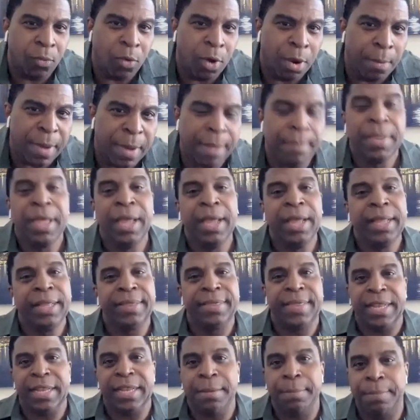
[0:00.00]
of warm up.
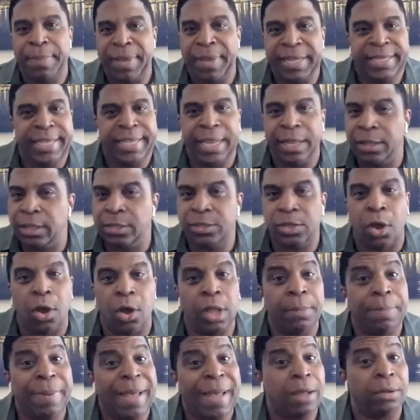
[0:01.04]
Then the big deal is
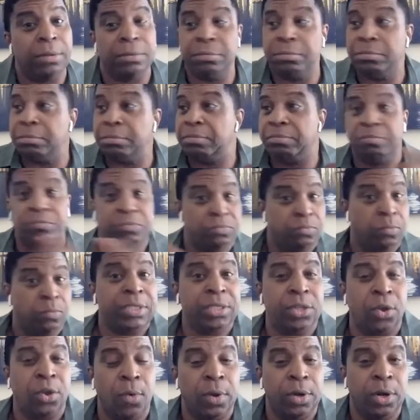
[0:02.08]
all about
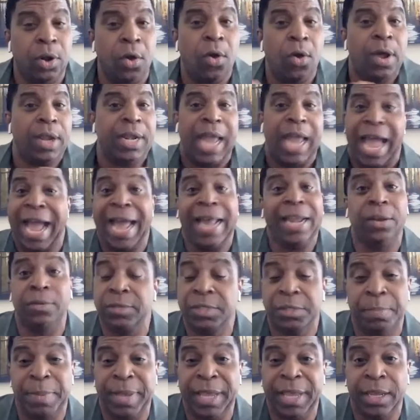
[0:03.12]
what's going on. I
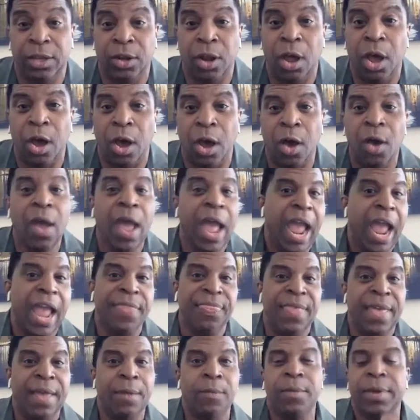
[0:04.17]
don't speak at all.
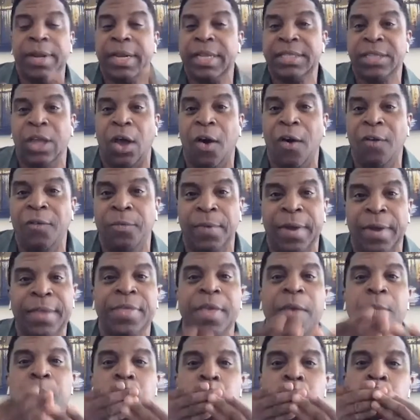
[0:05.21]
And then when it's over
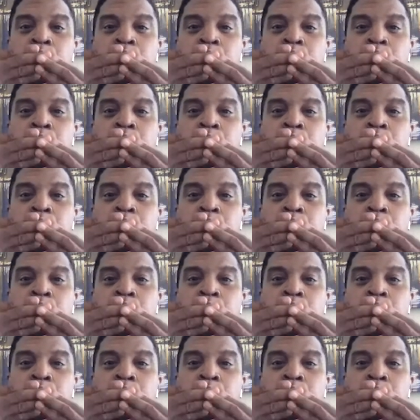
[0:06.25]
with,